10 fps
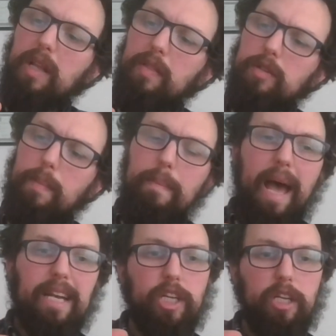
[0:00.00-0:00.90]
there's a
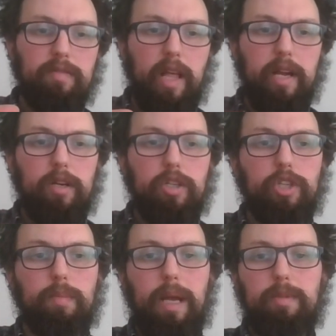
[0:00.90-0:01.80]
matching of layers.
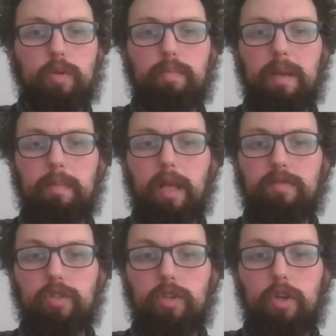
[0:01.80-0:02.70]
Sometimes when people
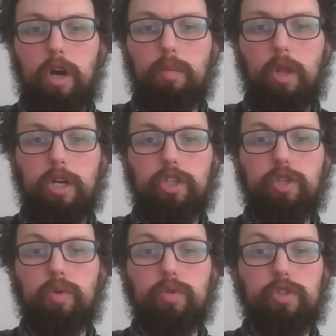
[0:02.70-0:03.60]
have
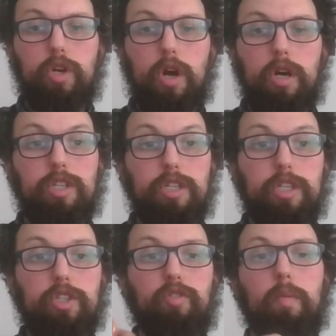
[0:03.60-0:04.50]
longitudinal scars, such
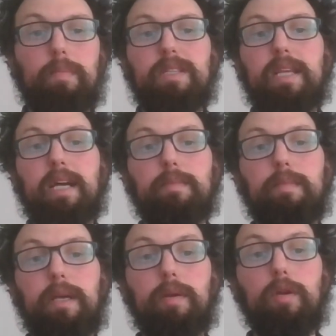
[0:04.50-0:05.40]
as from a
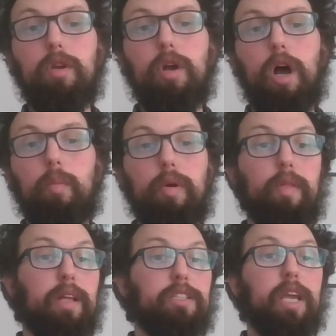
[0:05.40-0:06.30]
mastectomy, whether
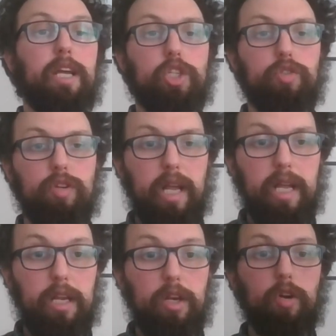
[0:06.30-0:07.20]
that's cancer
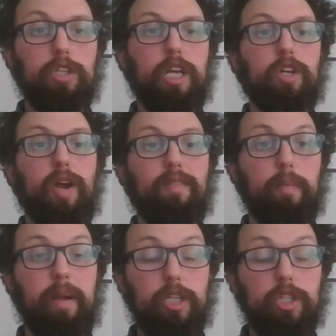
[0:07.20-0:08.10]
related or a gender
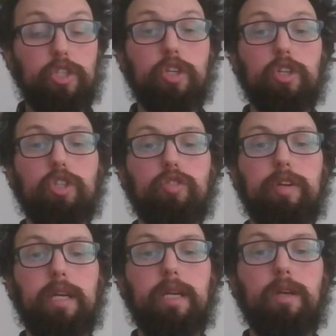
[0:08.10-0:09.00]
affirmation
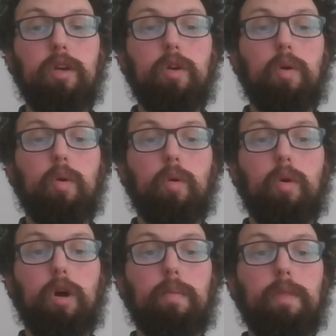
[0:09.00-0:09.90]
surgery,
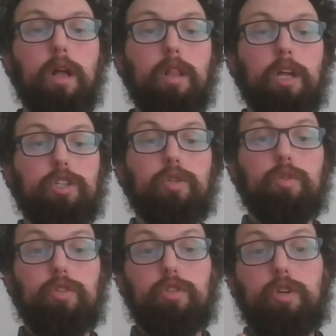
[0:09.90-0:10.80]
or a
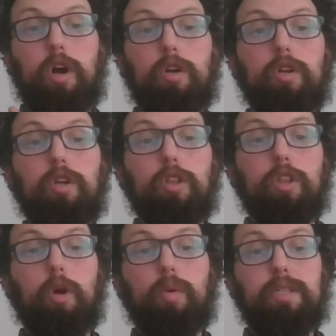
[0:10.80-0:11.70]
longitudinal scar
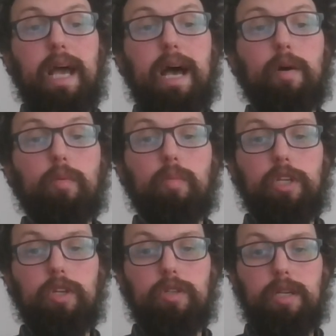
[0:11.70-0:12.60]
lower down
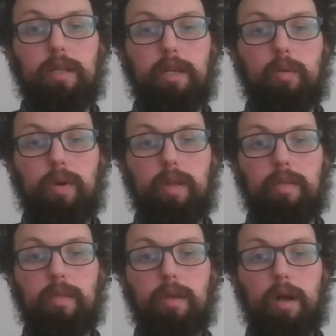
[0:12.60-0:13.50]
when you're dealing
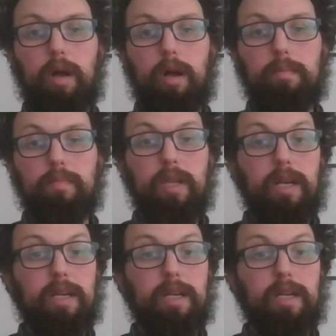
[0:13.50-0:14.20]
with a